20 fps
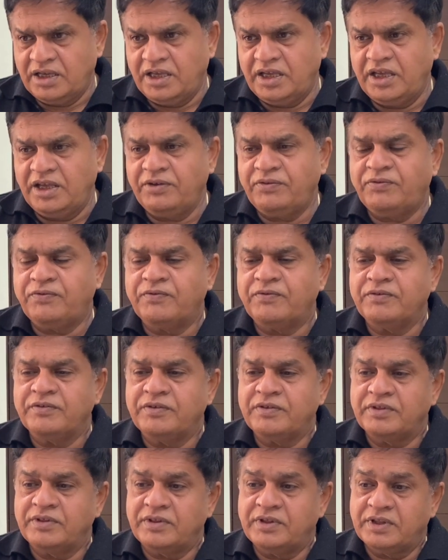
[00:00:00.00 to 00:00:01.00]
If
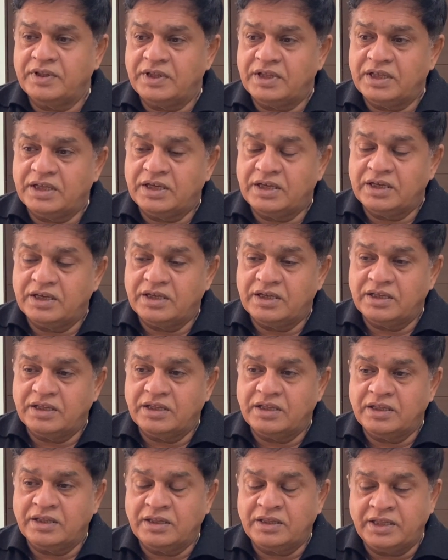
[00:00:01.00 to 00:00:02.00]

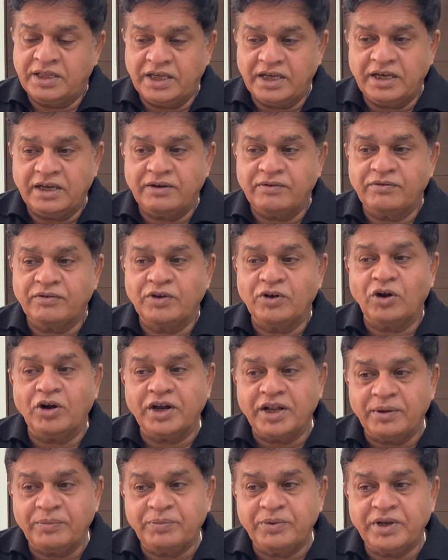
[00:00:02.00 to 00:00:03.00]
they have
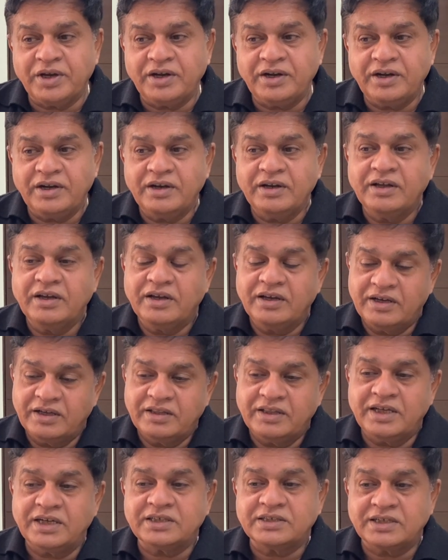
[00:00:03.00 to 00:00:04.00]
not appeared,
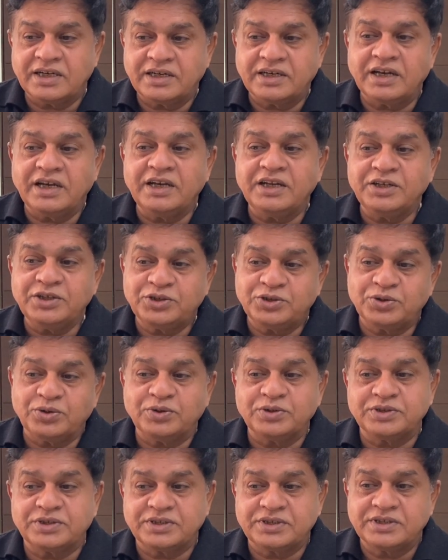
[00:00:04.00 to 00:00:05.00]
that certainly
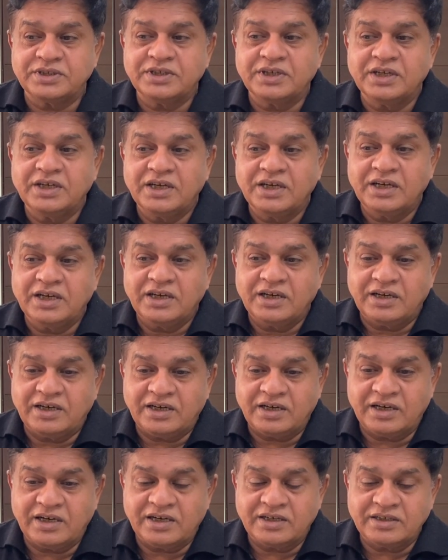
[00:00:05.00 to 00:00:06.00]
shows
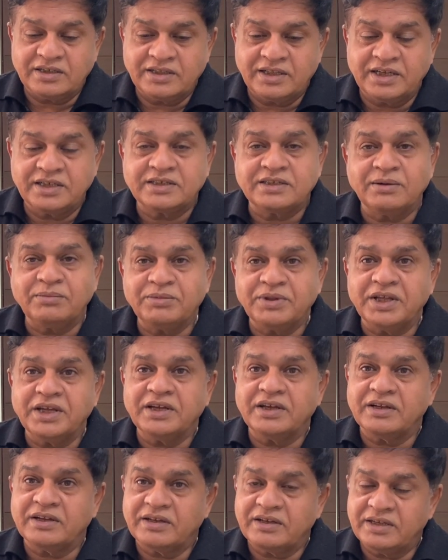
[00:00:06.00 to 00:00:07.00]
that
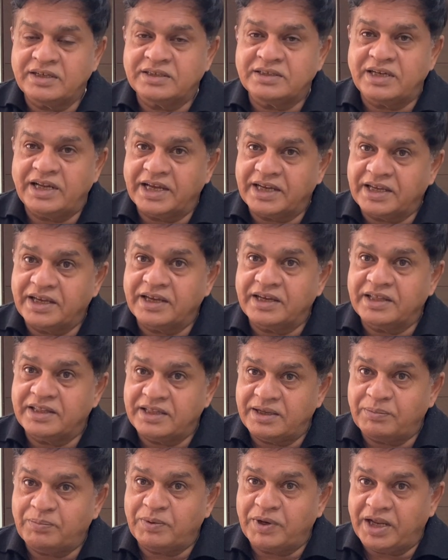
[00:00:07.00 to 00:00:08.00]
something is lacking in
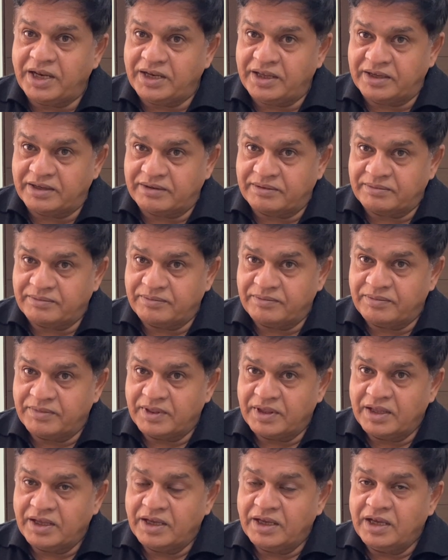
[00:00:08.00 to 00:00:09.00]
their planning.
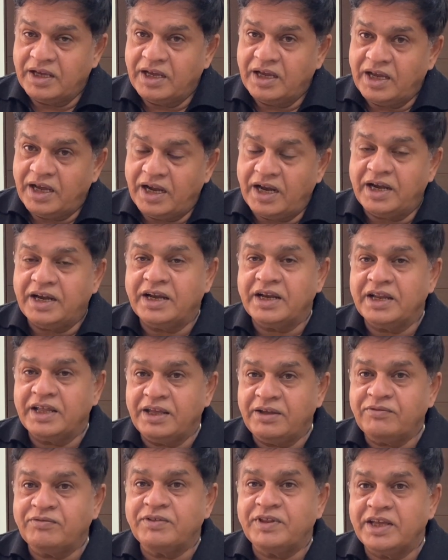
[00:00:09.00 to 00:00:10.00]
And
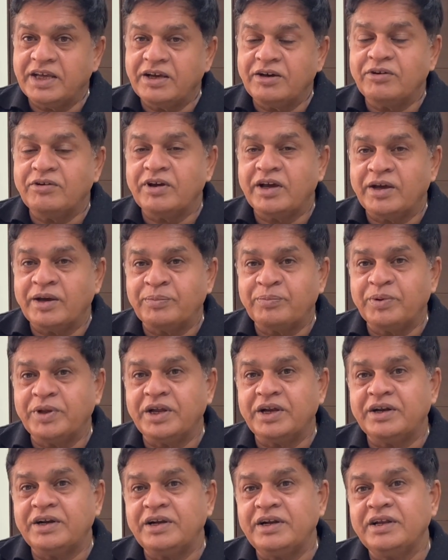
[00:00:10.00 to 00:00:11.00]
if they have
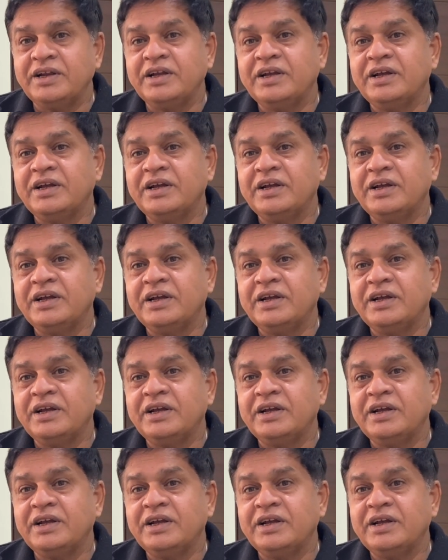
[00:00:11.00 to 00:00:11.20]
appeared